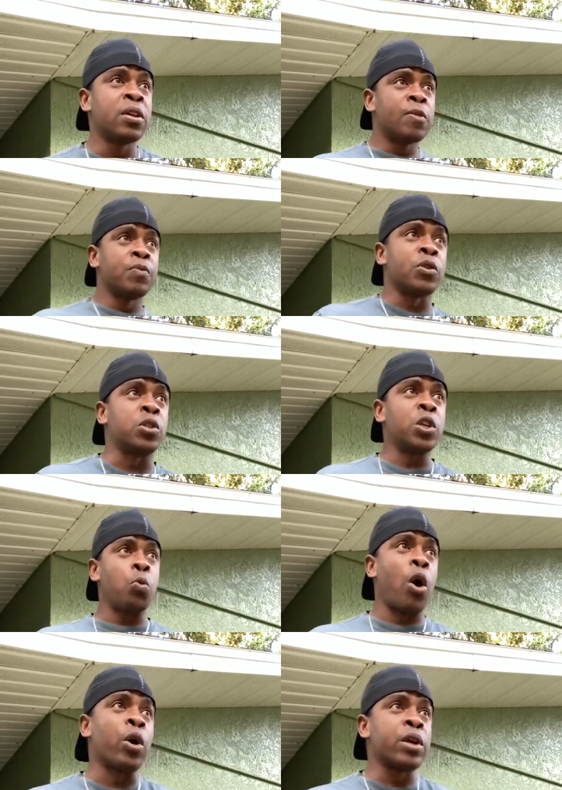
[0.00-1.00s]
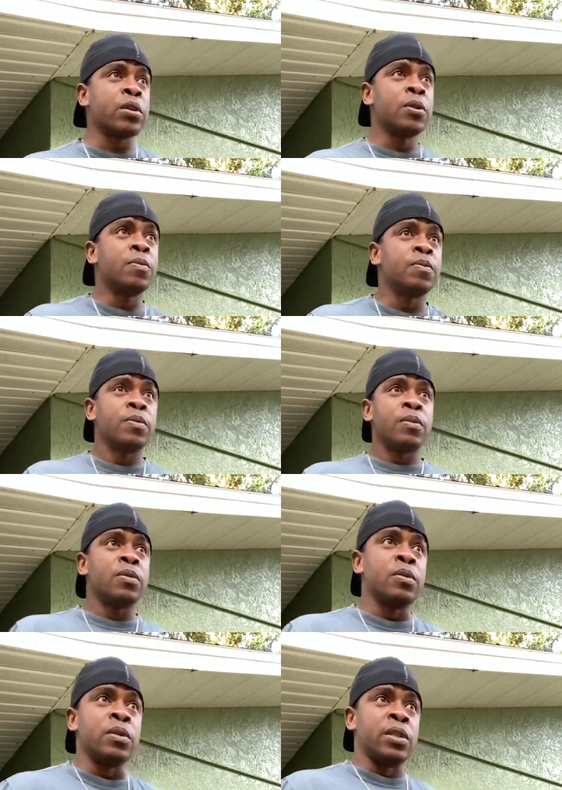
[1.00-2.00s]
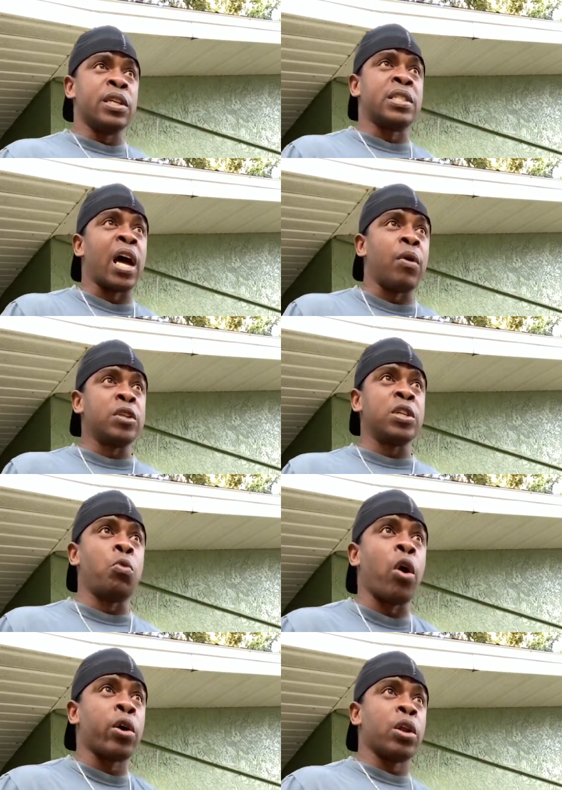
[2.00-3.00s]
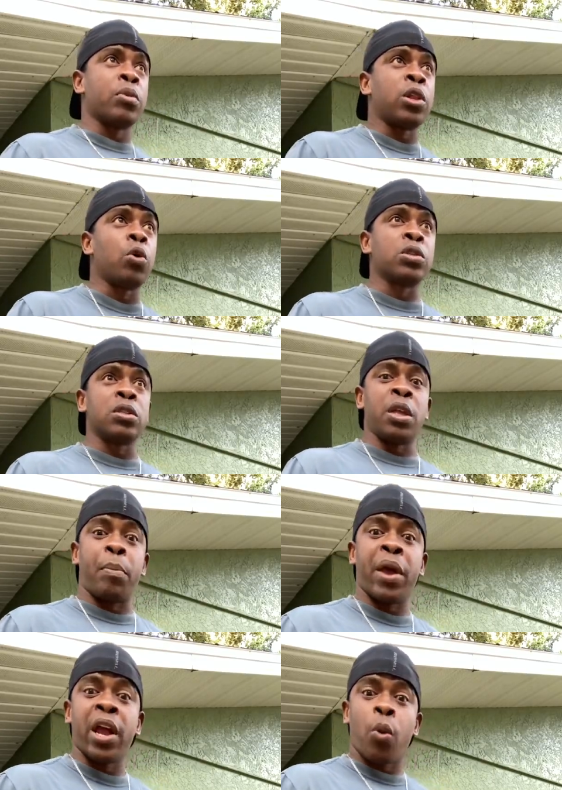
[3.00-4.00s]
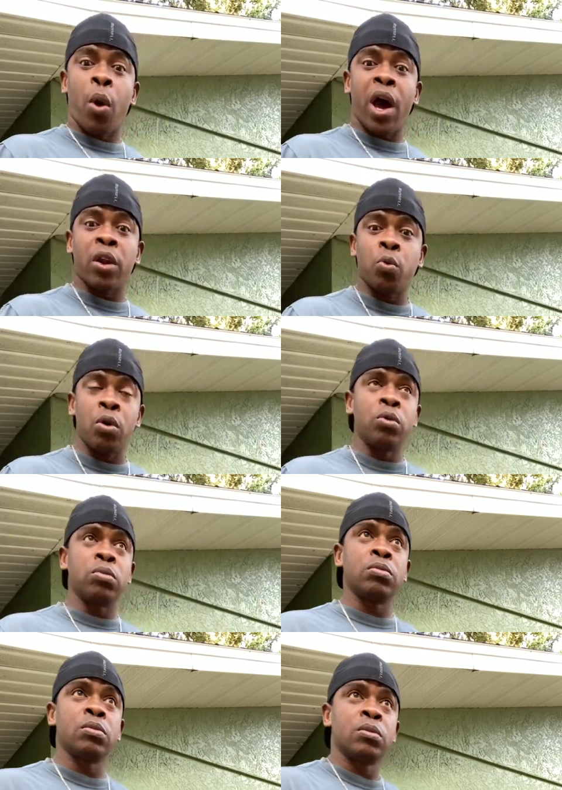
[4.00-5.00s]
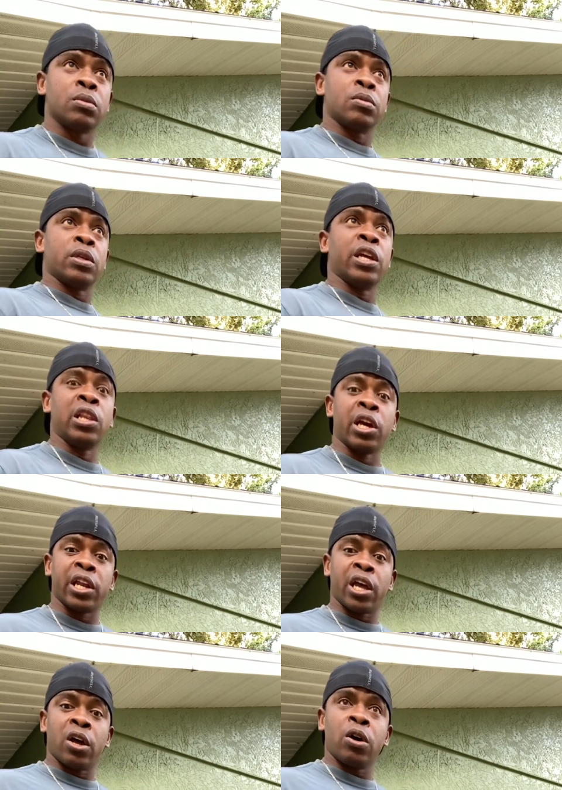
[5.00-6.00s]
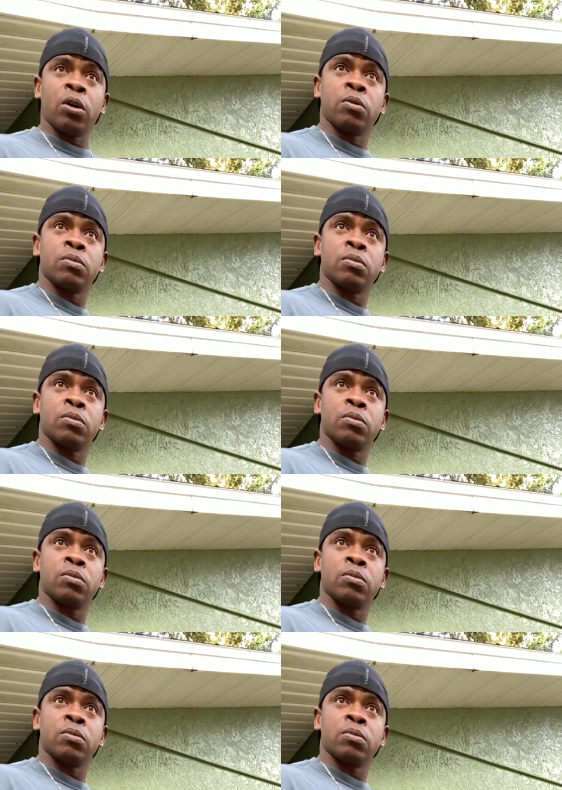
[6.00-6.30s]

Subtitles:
So she walking. This time when she walking up closer, the parrot wide awoke. He looking at her.